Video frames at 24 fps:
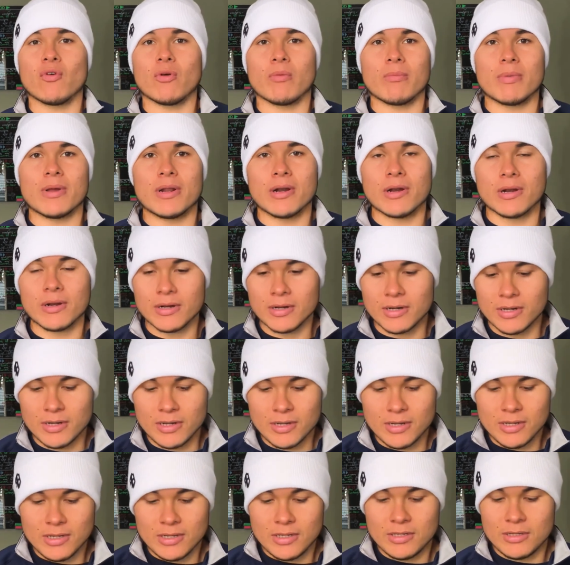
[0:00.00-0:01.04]
better.
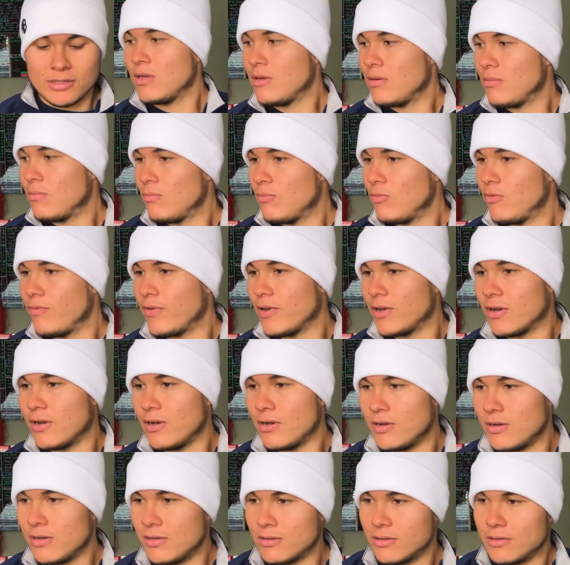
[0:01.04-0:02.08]
Moving
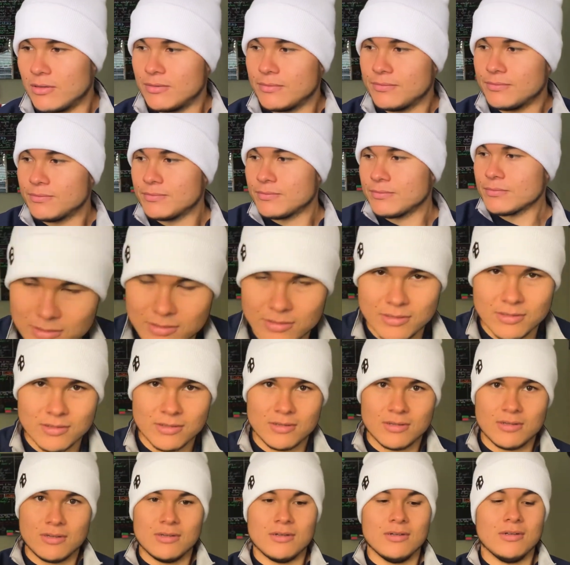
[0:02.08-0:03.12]
on,
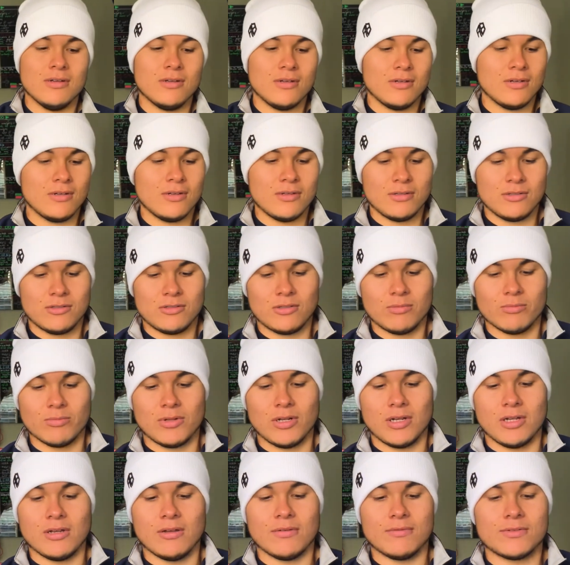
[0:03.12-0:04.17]
some
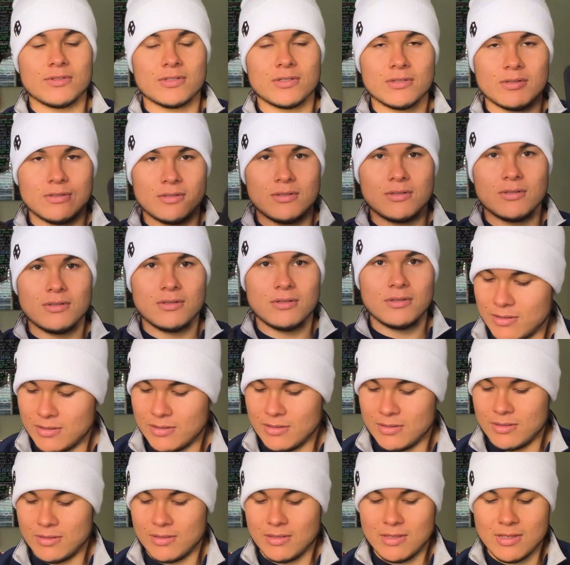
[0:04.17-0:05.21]
gloves.
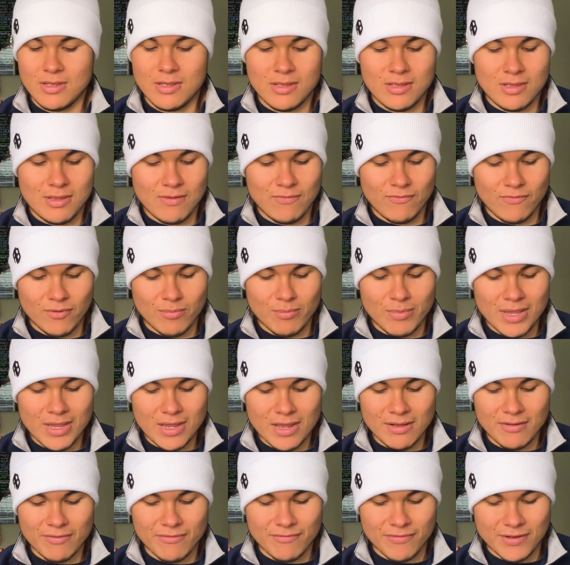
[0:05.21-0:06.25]
For me,
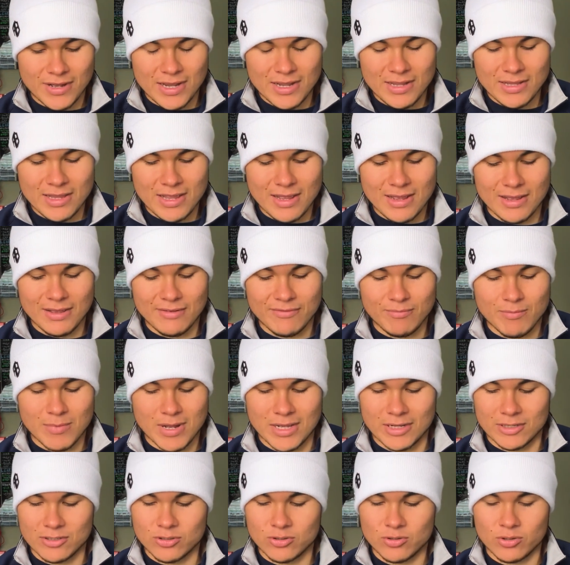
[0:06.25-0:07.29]
I find that if my
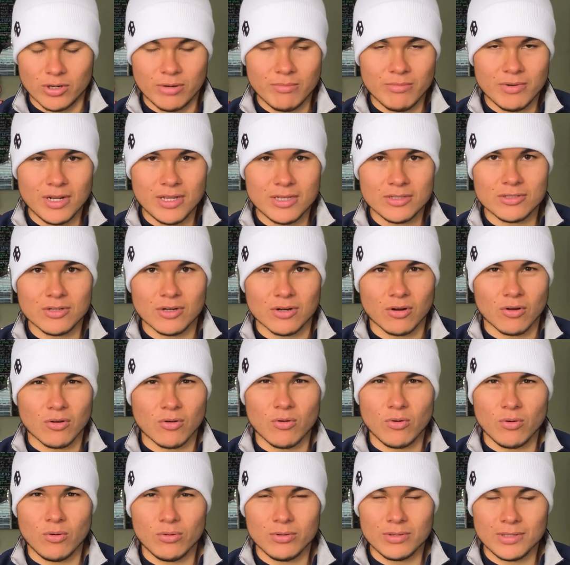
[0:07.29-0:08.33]
extremities are
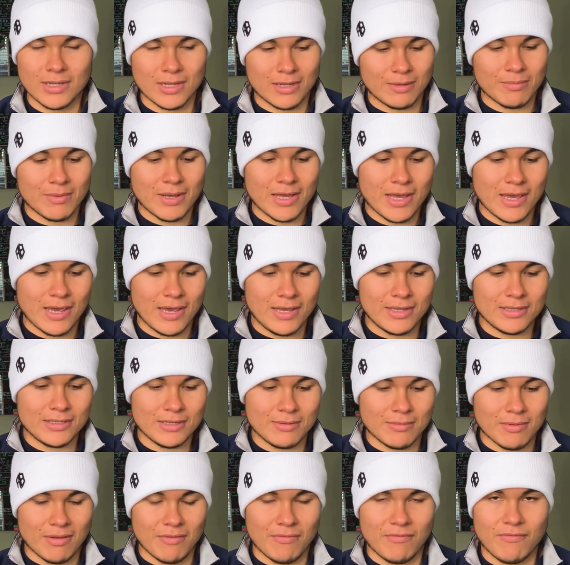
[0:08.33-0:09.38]
cold, like my hands and
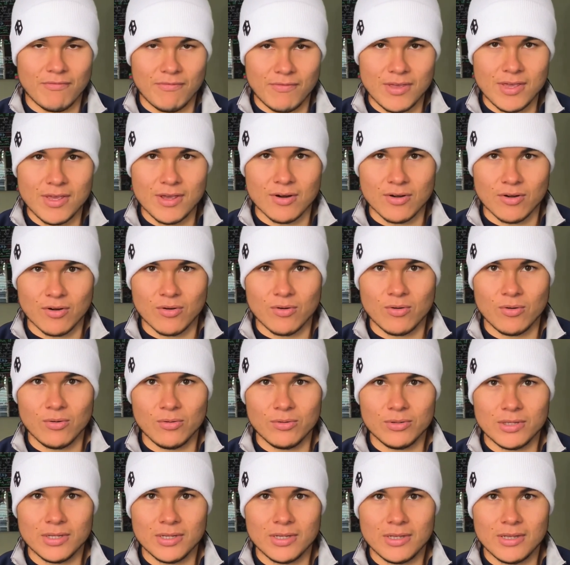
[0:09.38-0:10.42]
my feet are
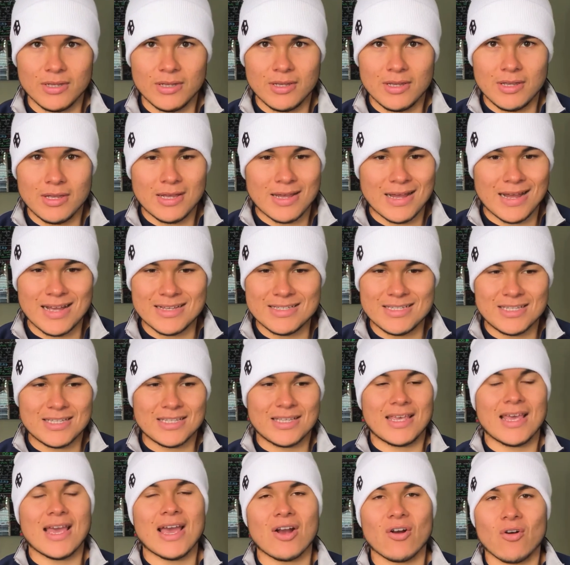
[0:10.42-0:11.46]
cold, I just
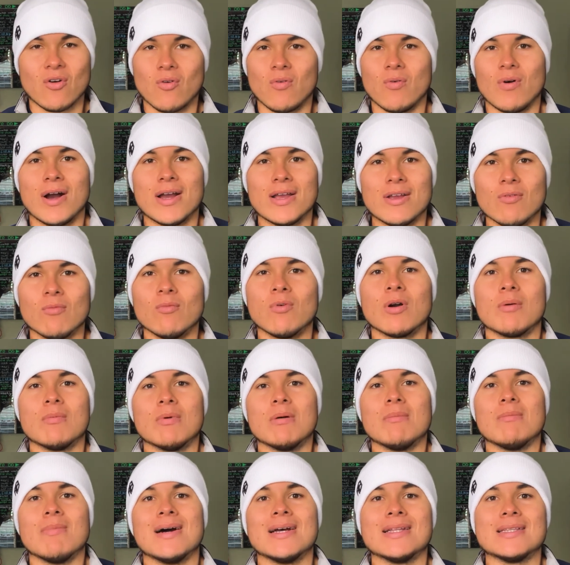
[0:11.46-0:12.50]
can't quite warm up
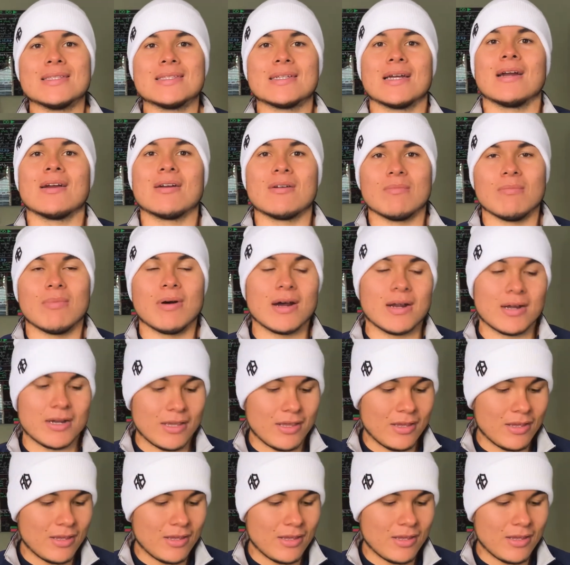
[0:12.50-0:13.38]
my entire body.